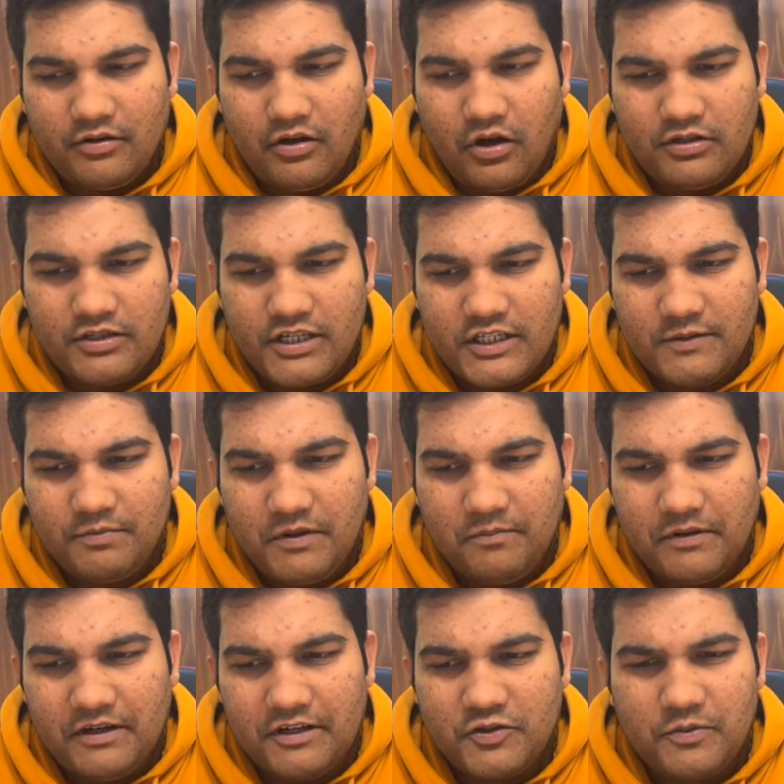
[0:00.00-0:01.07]
on such
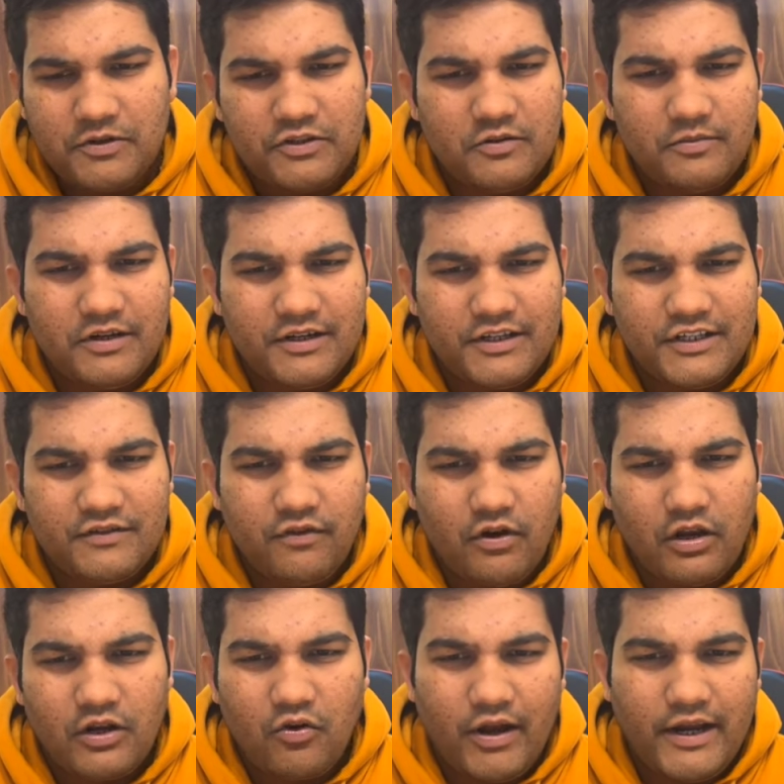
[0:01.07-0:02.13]
people responsibilities
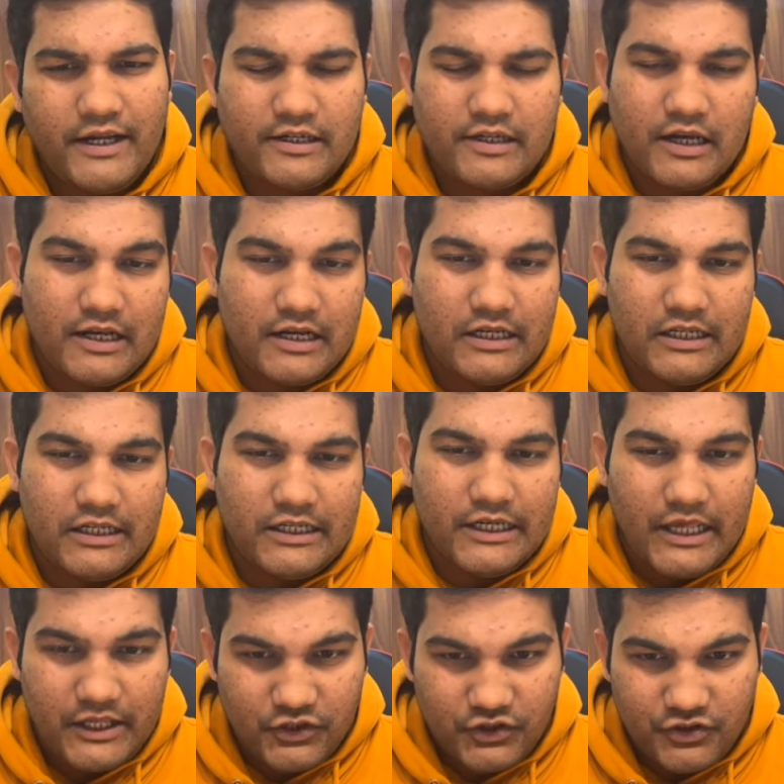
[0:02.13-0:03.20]
fall quite early in
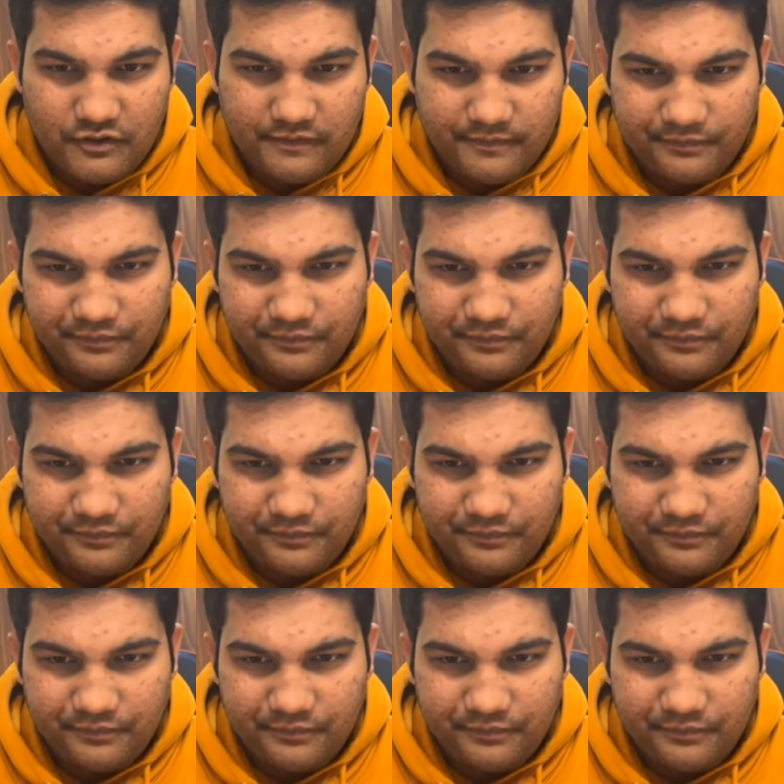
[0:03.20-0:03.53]
age